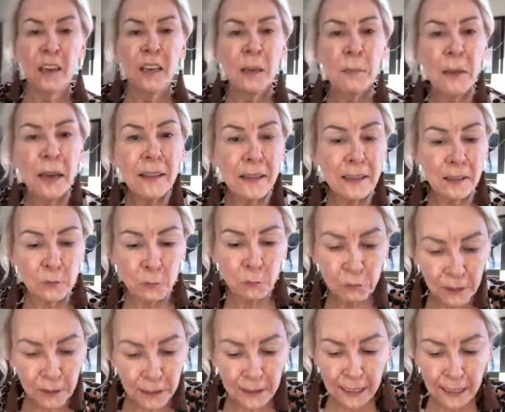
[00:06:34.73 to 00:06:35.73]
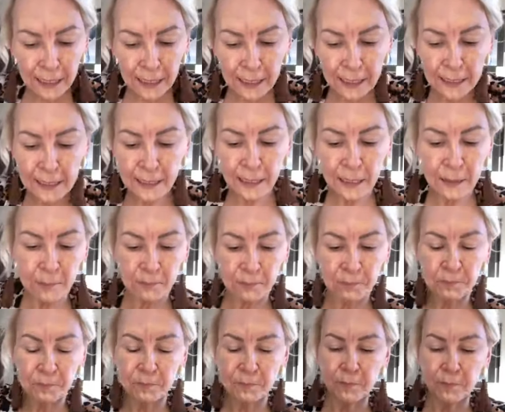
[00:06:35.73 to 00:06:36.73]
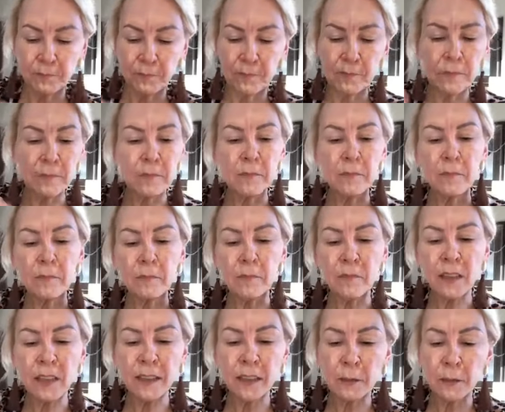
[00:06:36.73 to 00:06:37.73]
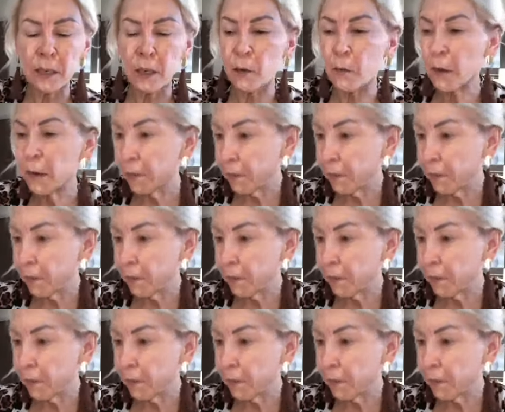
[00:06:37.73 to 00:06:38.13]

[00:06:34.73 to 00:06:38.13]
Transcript: I'm going to make this really easy. There we go.